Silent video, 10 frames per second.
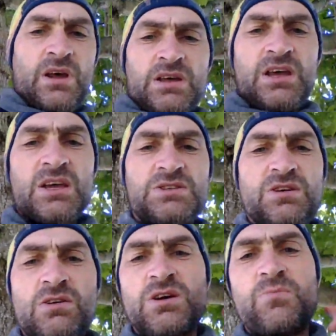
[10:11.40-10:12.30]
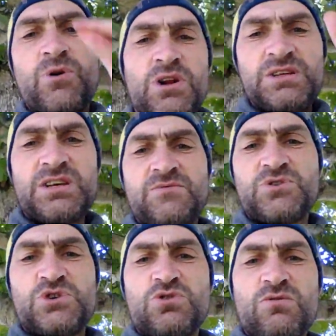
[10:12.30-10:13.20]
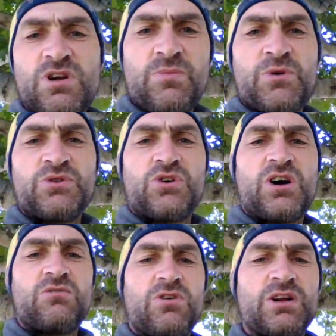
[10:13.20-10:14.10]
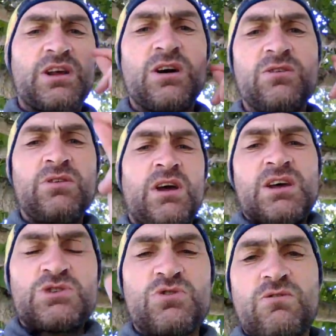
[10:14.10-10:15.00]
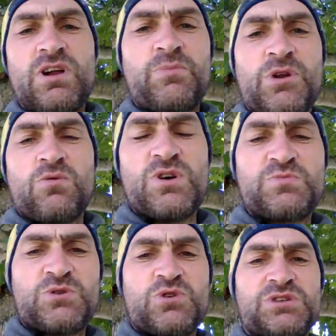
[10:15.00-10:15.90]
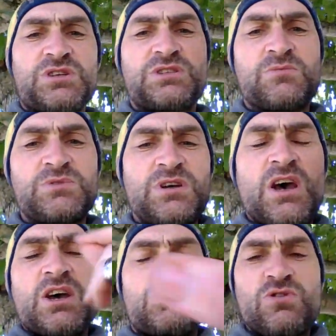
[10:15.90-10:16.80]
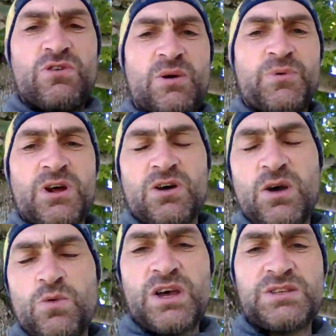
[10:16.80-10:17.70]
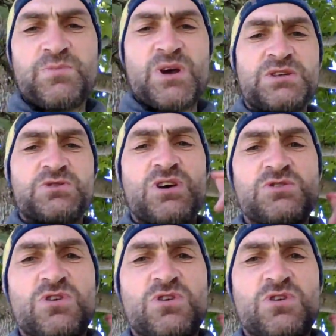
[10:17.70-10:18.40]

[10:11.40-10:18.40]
Cancer in our bodies have to shrivel up and die right now shrivel up in our respiratory systems, shrivel up in our airways and passageways